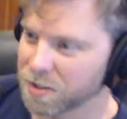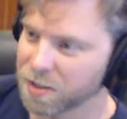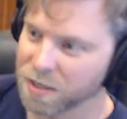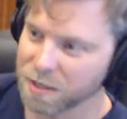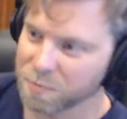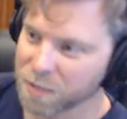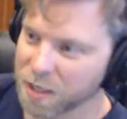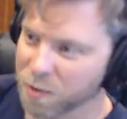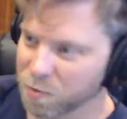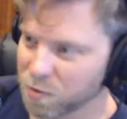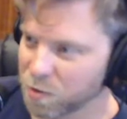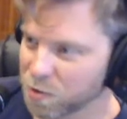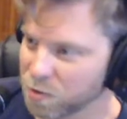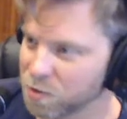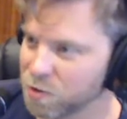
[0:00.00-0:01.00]
and I'm like,
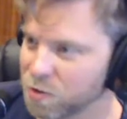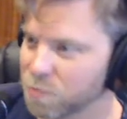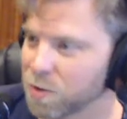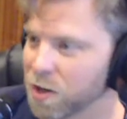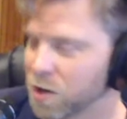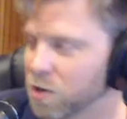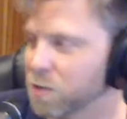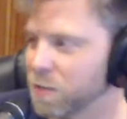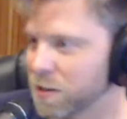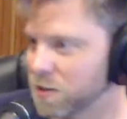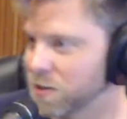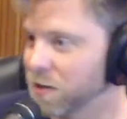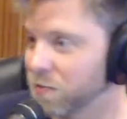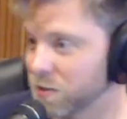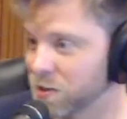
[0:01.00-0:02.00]
you want to know about
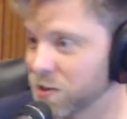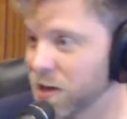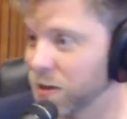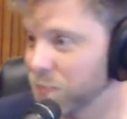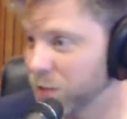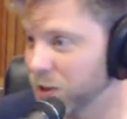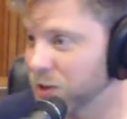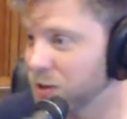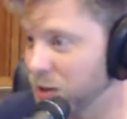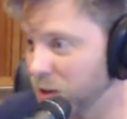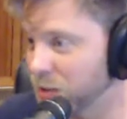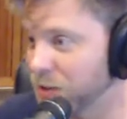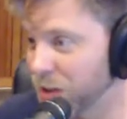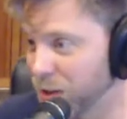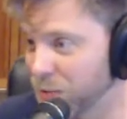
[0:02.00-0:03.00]
stuff that's not real? I'll
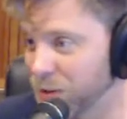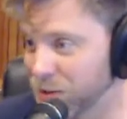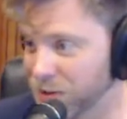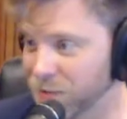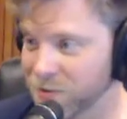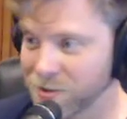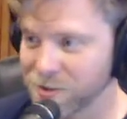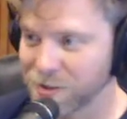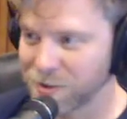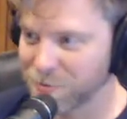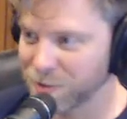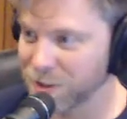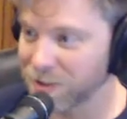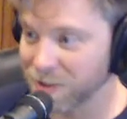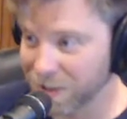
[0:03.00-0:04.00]
tell you about stuff that's not
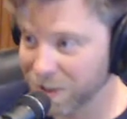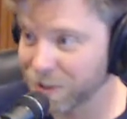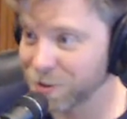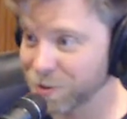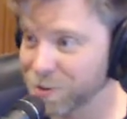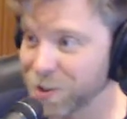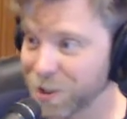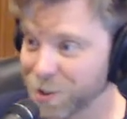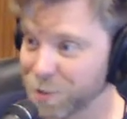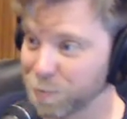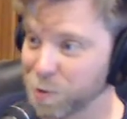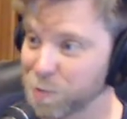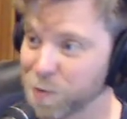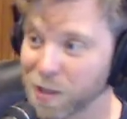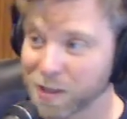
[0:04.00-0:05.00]
real, and it'll change your
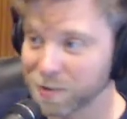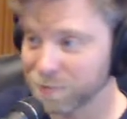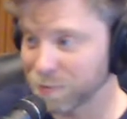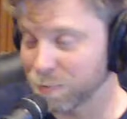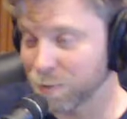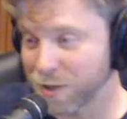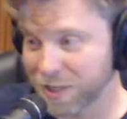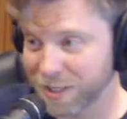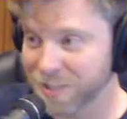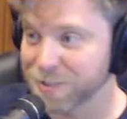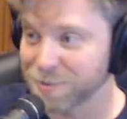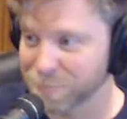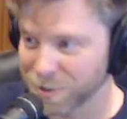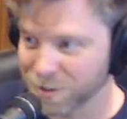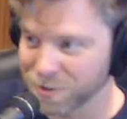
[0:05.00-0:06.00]
perspective of what
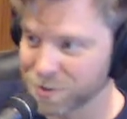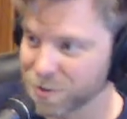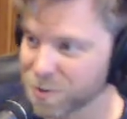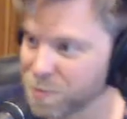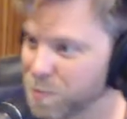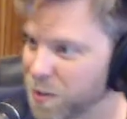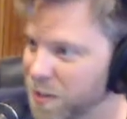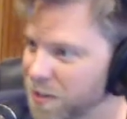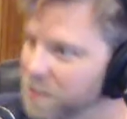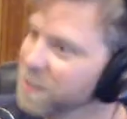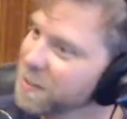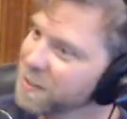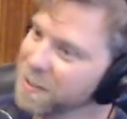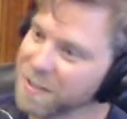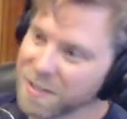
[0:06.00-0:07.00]
is real just by
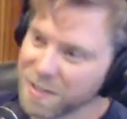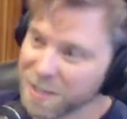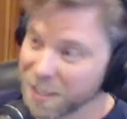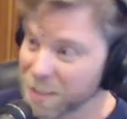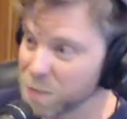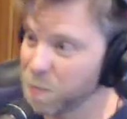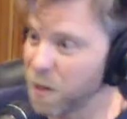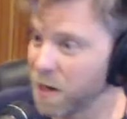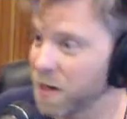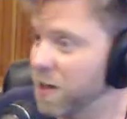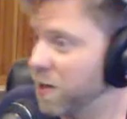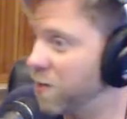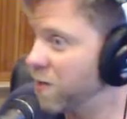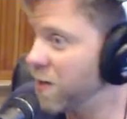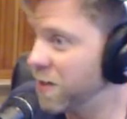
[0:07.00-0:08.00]
expanding
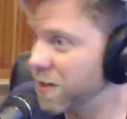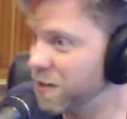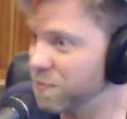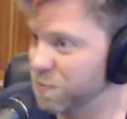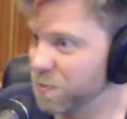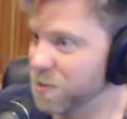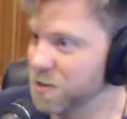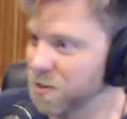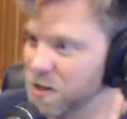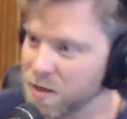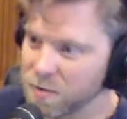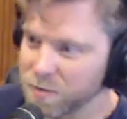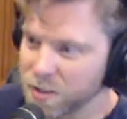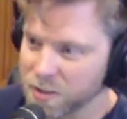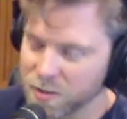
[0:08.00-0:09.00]
your idea of what's
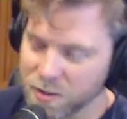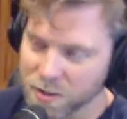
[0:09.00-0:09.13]
not real,